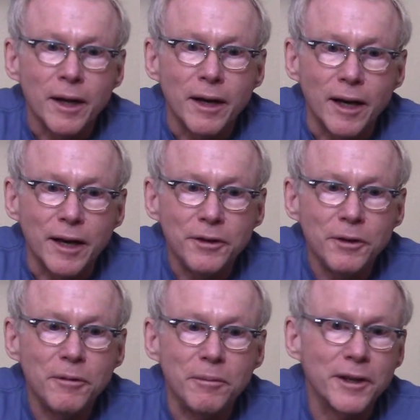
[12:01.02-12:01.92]
I
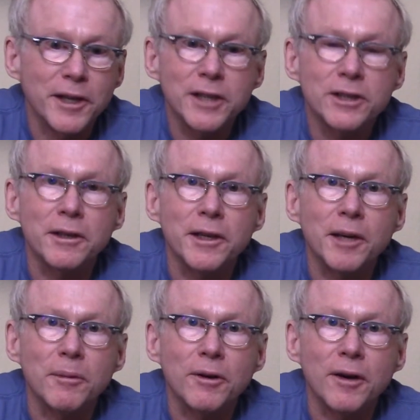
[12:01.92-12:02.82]
do occasionally
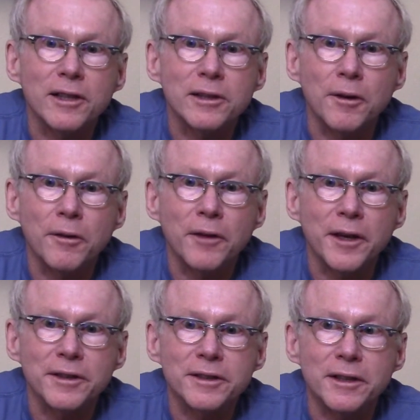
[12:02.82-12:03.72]
come across little
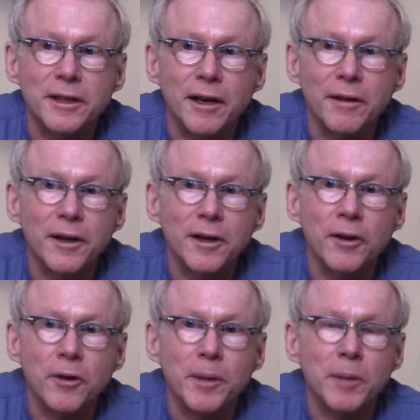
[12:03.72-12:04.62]
things that I think
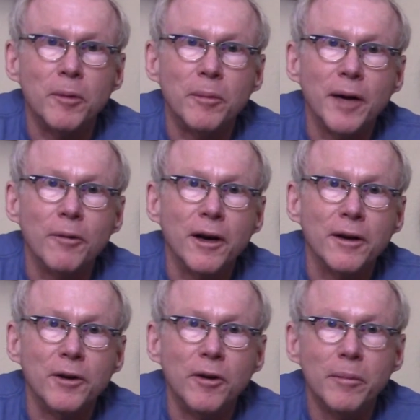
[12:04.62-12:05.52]
other people might want to
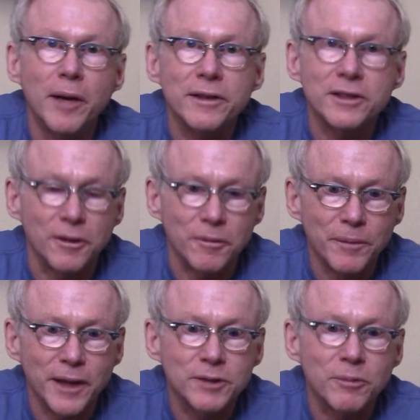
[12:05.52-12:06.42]
know about, so
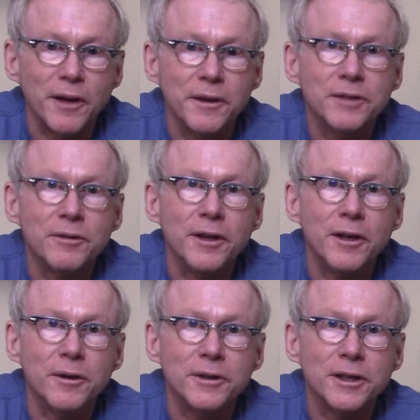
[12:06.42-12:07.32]
that's why this
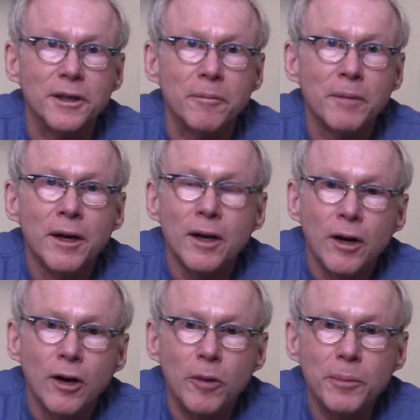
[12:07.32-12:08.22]
video is here.
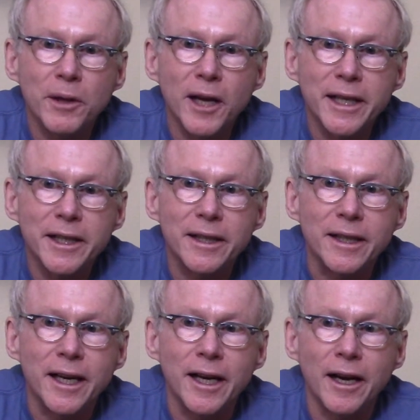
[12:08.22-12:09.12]
Hope you like it,
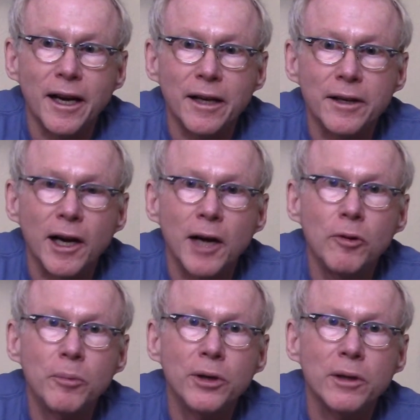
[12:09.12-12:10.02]
and I
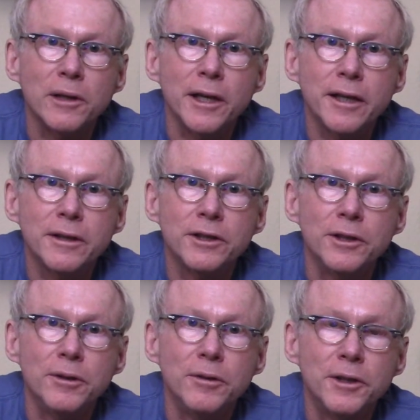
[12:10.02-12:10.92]
will put a link
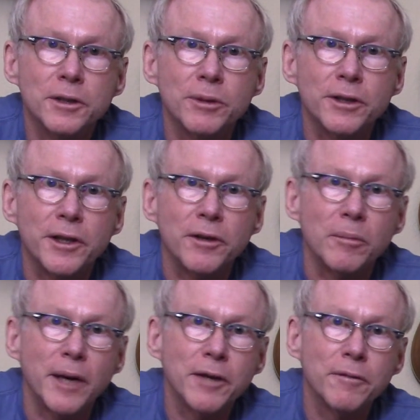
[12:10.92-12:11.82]
to this particular
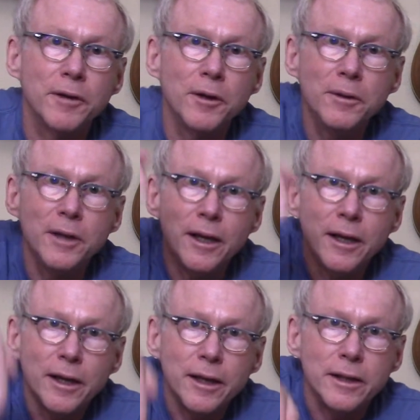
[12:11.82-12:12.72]
microphone
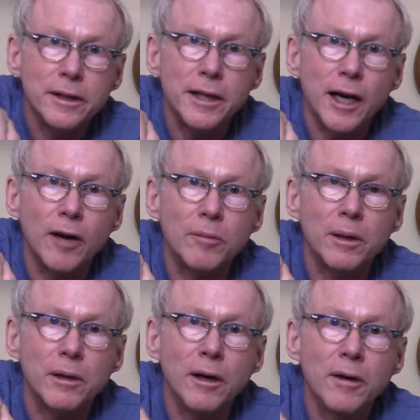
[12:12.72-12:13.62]
down
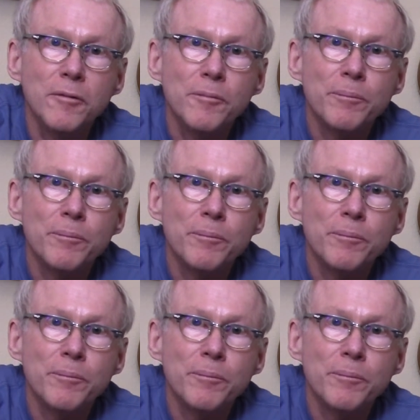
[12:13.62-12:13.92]
below.